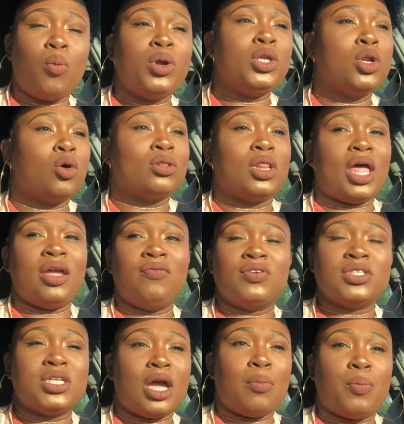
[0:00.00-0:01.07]
We know life
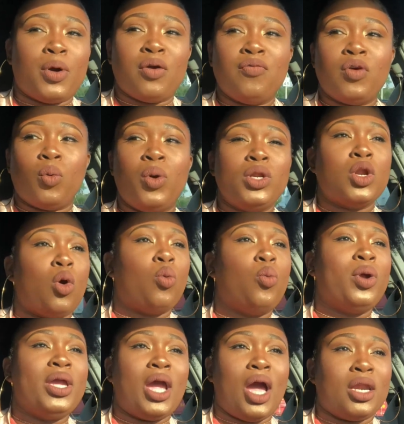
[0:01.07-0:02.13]
is not perfect. We know
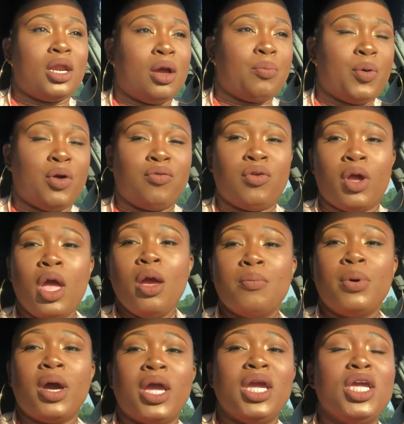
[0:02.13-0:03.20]
we are not perfect.
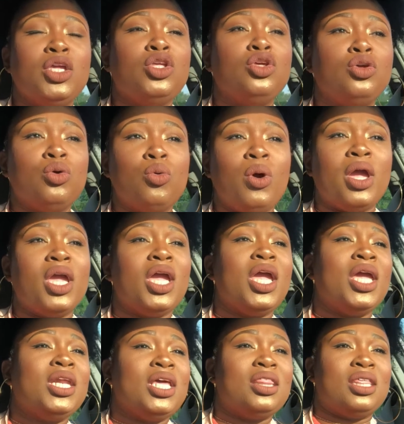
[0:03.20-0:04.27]
But in you,
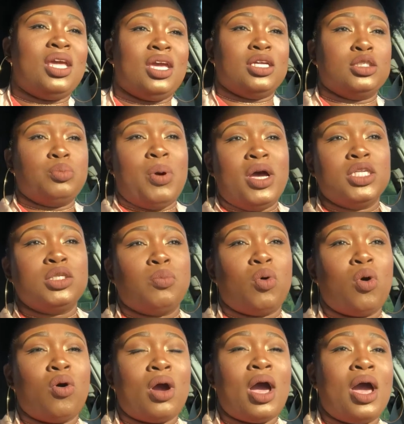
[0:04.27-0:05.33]
anything is
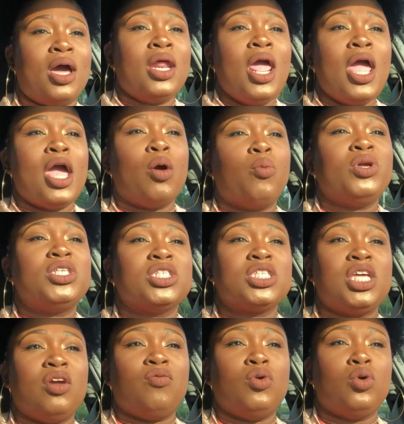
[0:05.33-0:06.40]
possible, oh God. And we
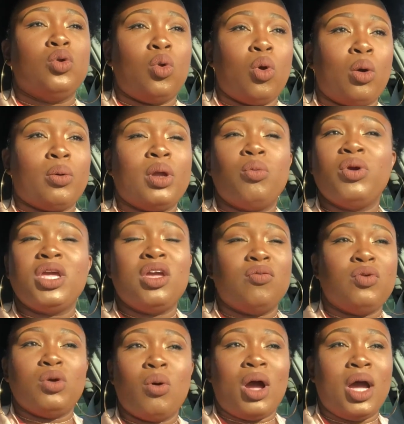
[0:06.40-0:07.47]
just give you glory, we
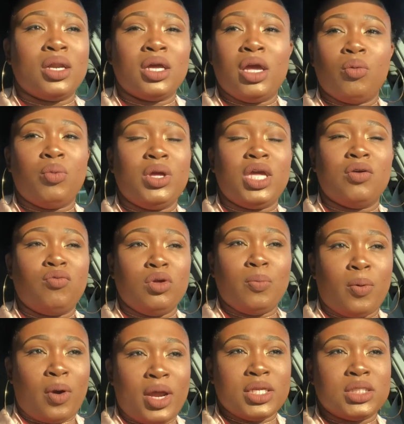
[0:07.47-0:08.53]
give you honor, and we give you
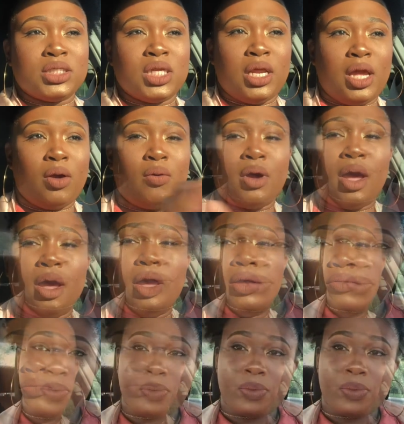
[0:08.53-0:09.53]
praise today, oh God.